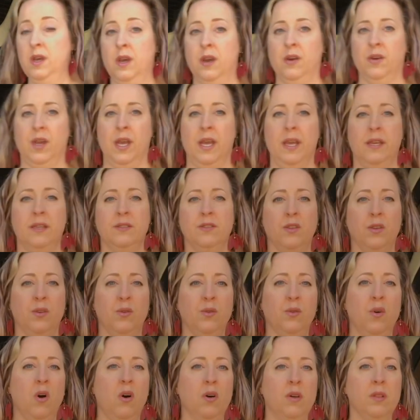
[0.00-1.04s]
Okay,
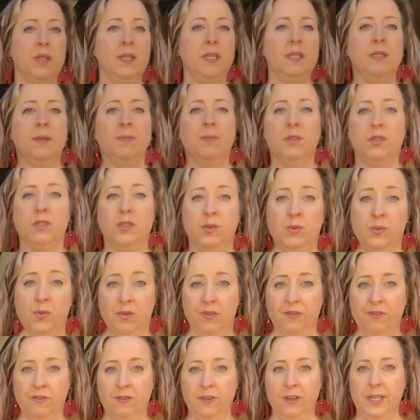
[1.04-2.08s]
so all these books
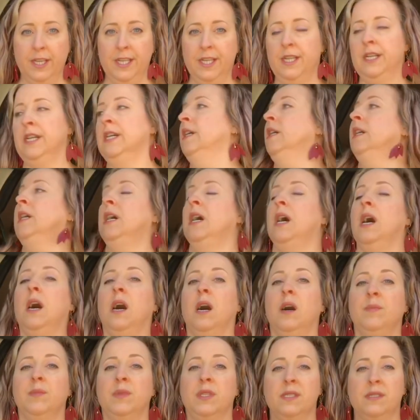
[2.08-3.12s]
were free.
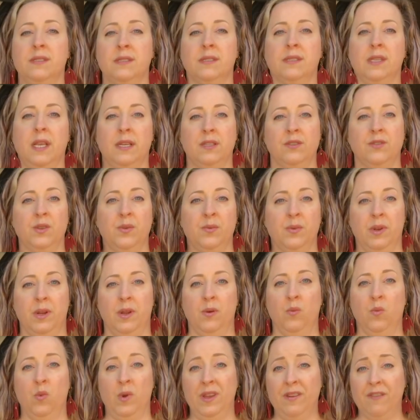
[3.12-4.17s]
This is actually what I
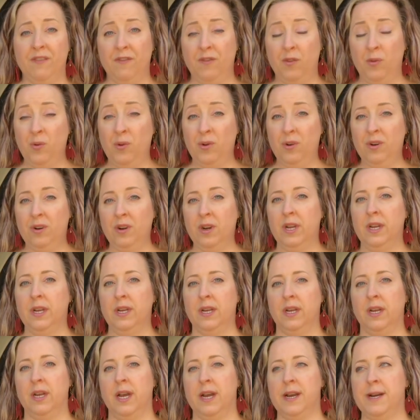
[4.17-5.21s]
went for,
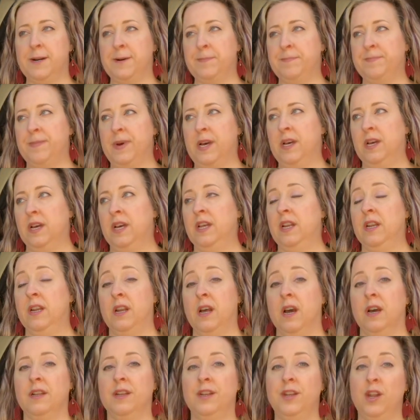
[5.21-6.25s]

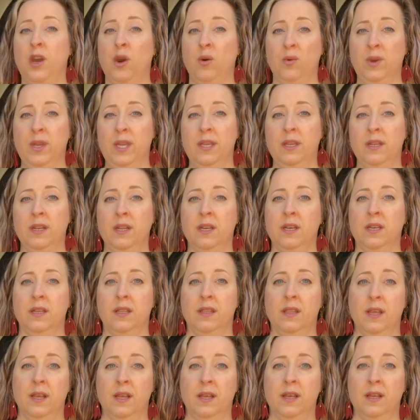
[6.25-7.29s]
not knowing
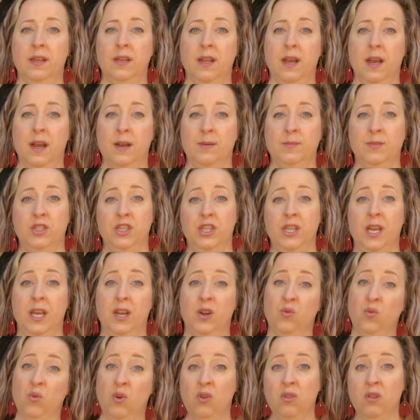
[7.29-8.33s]
that she had
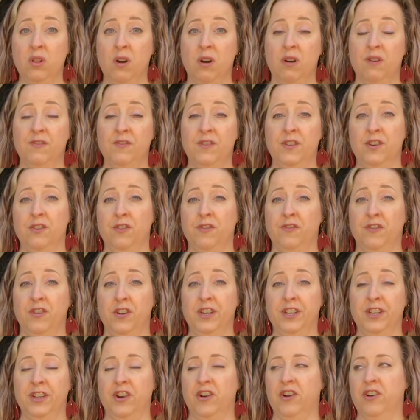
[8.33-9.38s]
a roll-off in her
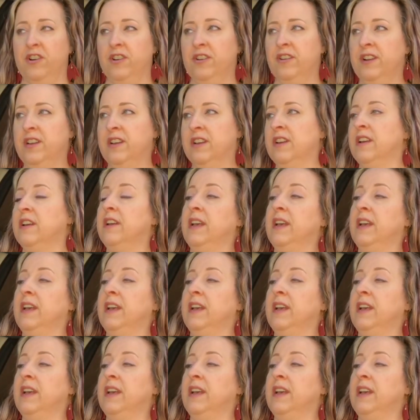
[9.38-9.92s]
front yard.